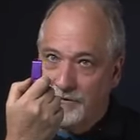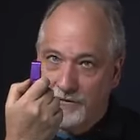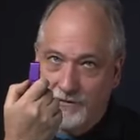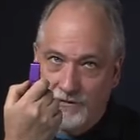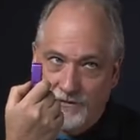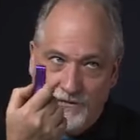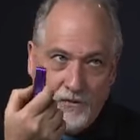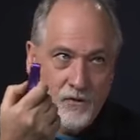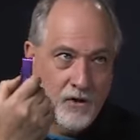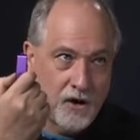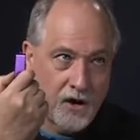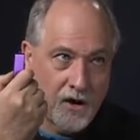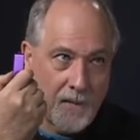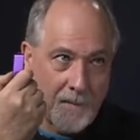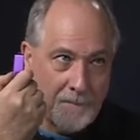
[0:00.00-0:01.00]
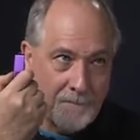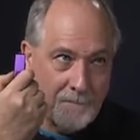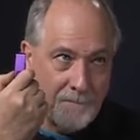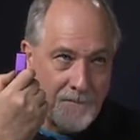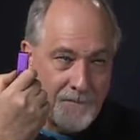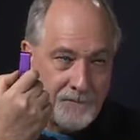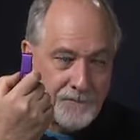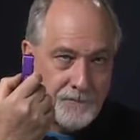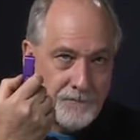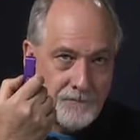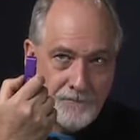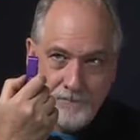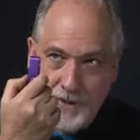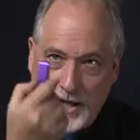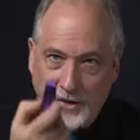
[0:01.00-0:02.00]
4
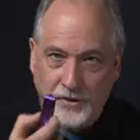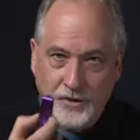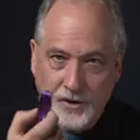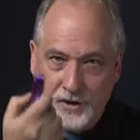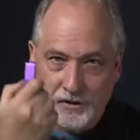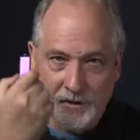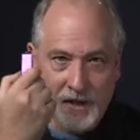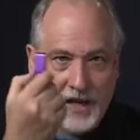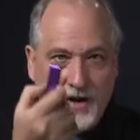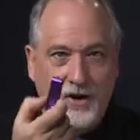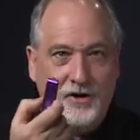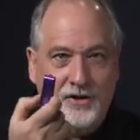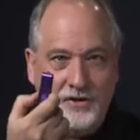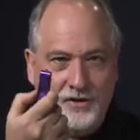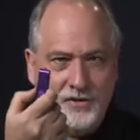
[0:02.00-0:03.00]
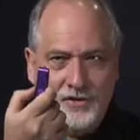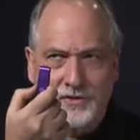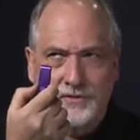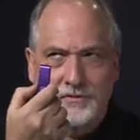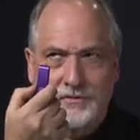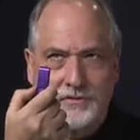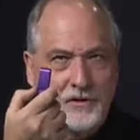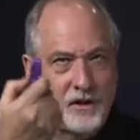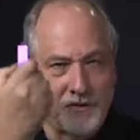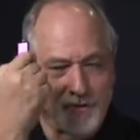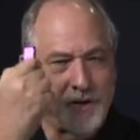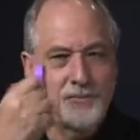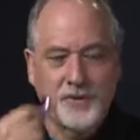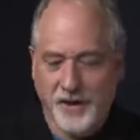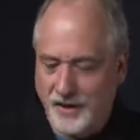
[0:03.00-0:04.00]
billion characters or
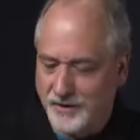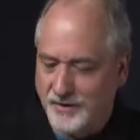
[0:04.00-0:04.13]
something,